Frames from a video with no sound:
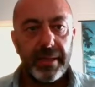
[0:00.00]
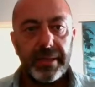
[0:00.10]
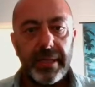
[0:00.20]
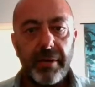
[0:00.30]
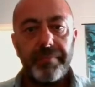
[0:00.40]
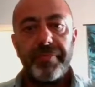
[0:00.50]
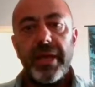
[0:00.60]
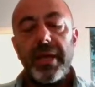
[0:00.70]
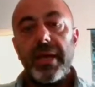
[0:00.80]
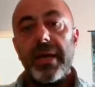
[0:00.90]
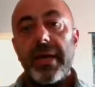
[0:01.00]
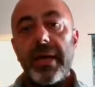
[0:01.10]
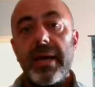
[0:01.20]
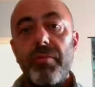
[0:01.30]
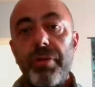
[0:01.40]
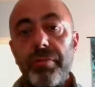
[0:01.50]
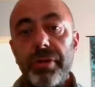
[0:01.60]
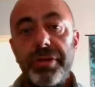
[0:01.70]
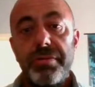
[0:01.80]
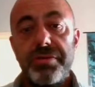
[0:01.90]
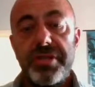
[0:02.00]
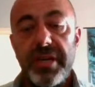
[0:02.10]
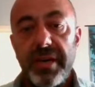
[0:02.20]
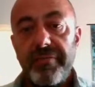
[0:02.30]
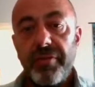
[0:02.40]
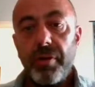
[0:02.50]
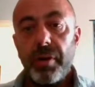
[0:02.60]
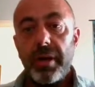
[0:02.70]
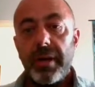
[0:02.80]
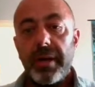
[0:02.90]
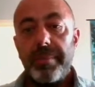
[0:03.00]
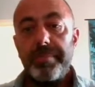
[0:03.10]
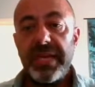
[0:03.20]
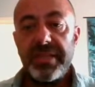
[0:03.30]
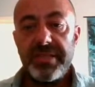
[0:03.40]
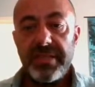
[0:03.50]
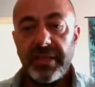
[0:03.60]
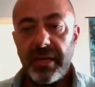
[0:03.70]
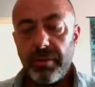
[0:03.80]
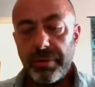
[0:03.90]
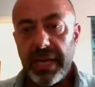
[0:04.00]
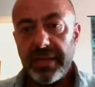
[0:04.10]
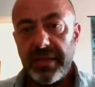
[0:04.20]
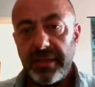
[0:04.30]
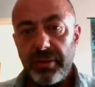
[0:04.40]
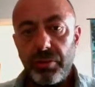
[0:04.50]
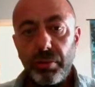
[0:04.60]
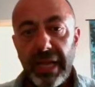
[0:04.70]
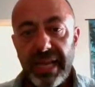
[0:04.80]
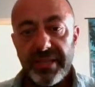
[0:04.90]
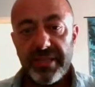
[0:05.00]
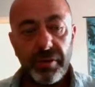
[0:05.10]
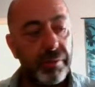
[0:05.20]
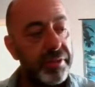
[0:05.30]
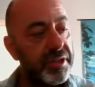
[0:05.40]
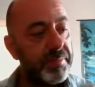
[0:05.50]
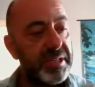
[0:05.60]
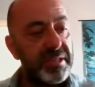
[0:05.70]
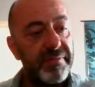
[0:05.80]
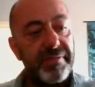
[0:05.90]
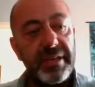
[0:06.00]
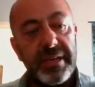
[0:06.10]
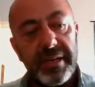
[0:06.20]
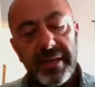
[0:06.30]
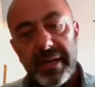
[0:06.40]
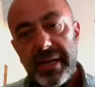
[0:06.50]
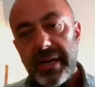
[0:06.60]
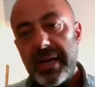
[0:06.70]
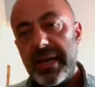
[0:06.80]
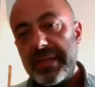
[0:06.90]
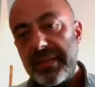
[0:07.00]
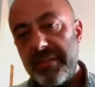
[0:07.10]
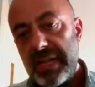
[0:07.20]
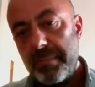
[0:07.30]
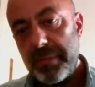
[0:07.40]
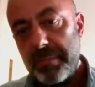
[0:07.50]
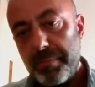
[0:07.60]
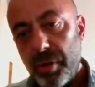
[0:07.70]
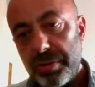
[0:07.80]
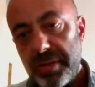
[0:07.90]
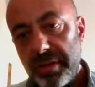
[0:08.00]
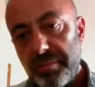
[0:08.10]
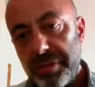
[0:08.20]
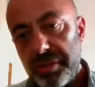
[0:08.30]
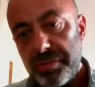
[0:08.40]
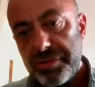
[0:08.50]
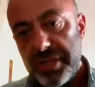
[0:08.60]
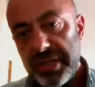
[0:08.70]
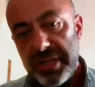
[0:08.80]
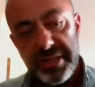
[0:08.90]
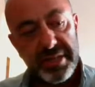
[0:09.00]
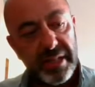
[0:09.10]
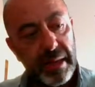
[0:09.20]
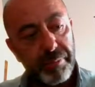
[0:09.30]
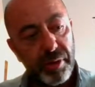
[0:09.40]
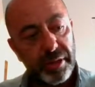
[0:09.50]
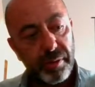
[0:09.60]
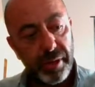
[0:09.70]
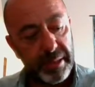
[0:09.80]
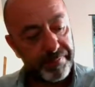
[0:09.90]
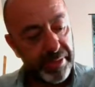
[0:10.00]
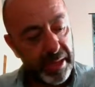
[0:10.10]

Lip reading: Now, we will use the 4 pins that are connected to LEDs on this specific development board that we use in this laboratory.